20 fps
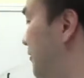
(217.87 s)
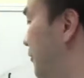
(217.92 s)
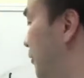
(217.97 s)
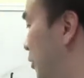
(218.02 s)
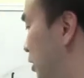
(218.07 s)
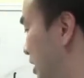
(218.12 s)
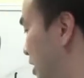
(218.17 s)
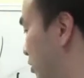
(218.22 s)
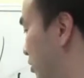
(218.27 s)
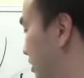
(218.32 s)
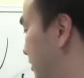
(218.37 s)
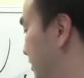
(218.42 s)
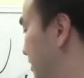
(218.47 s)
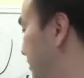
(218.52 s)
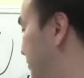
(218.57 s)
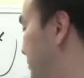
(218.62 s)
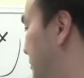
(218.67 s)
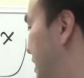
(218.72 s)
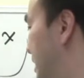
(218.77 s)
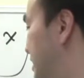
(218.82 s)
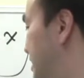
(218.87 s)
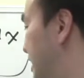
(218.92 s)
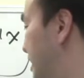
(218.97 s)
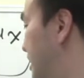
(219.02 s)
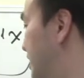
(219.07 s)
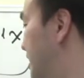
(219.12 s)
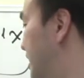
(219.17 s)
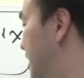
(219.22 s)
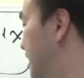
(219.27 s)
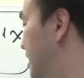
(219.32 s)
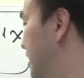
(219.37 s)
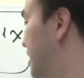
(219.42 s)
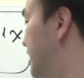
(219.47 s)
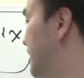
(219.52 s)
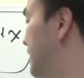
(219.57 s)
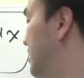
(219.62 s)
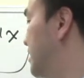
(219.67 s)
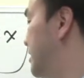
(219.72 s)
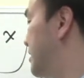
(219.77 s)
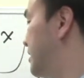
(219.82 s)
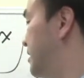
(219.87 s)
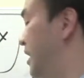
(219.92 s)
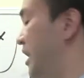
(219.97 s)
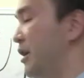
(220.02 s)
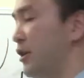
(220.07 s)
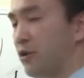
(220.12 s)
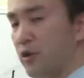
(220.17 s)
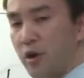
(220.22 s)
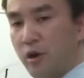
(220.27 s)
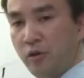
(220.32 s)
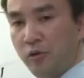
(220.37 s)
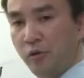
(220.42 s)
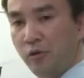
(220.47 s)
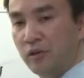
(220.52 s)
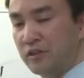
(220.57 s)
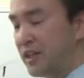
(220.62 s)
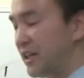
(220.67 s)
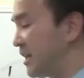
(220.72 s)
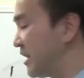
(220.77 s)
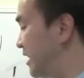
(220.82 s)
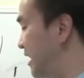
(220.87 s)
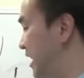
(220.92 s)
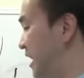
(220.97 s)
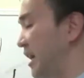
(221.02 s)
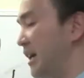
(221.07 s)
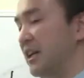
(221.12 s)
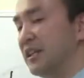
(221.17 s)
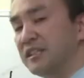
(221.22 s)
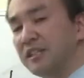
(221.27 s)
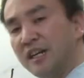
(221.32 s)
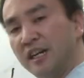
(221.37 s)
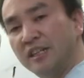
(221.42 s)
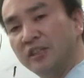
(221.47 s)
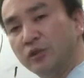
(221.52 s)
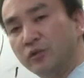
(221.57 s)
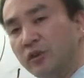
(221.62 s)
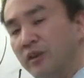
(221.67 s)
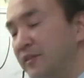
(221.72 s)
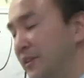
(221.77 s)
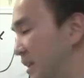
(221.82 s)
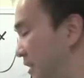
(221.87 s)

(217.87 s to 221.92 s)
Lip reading: derivative by taking the integral or taking the antiderivative.